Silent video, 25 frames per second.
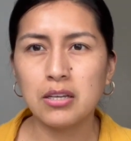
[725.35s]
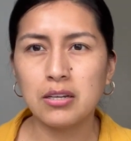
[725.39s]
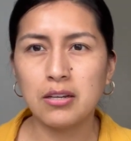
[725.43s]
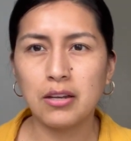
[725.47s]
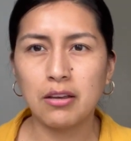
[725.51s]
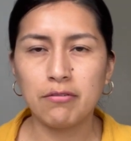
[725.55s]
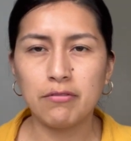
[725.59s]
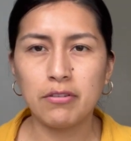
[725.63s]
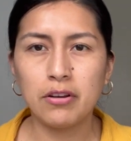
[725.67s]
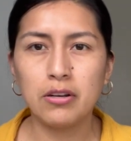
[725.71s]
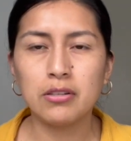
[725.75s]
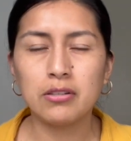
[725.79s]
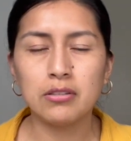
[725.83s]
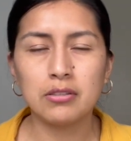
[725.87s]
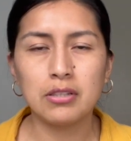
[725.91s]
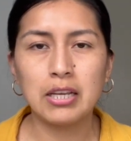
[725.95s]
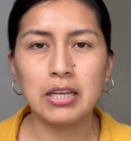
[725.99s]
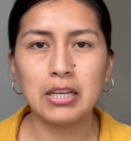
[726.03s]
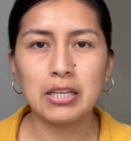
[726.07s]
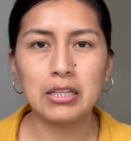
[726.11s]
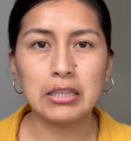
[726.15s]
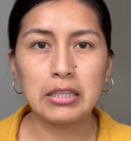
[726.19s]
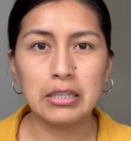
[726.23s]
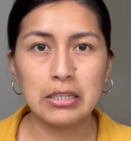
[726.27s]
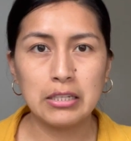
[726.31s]
and I felt
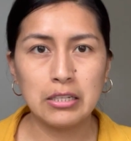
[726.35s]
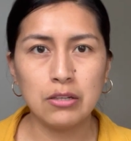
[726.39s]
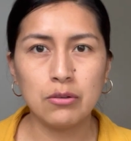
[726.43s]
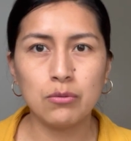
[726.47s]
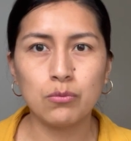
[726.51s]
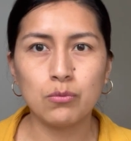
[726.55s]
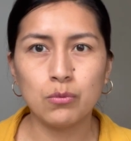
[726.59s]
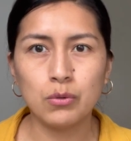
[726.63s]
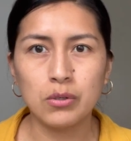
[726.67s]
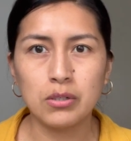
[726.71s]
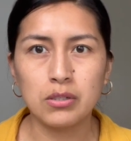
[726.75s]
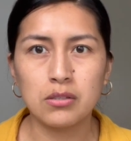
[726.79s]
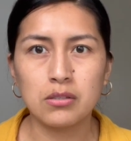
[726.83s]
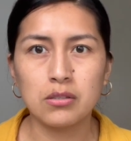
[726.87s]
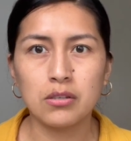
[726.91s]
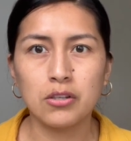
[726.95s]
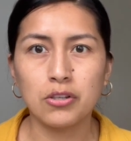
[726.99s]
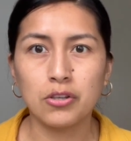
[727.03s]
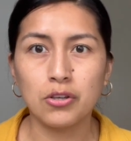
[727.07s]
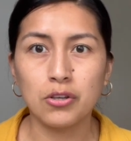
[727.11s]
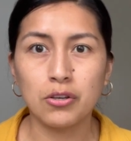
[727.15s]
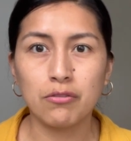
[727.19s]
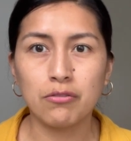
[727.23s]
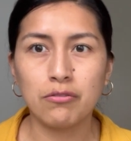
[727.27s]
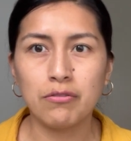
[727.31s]
like linen was a
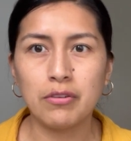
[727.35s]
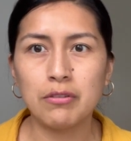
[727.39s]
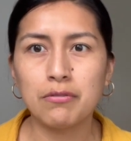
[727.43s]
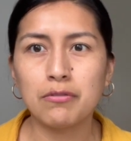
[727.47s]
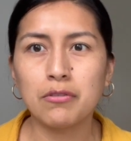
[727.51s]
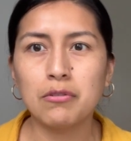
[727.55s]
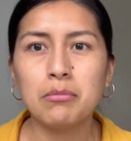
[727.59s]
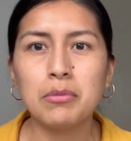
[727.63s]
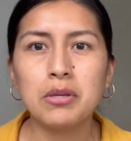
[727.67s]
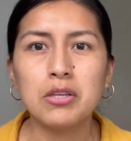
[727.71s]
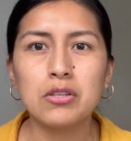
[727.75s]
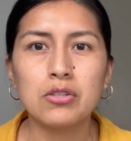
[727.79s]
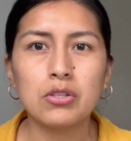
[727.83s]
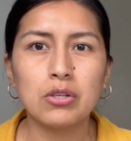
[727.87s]
good fit for me.